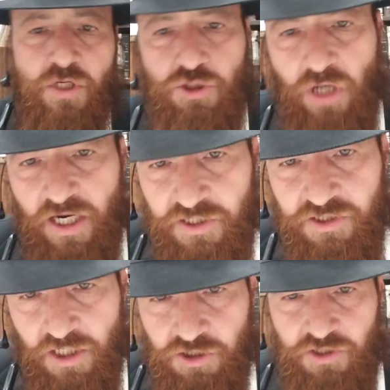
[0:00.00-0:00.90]
week, try to
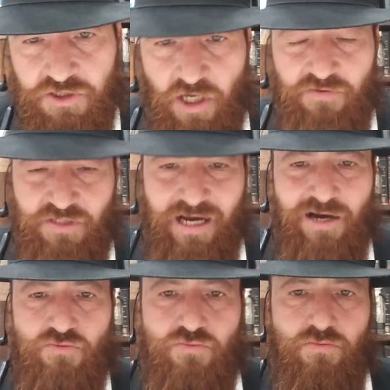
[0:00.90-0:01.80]
send yourselves out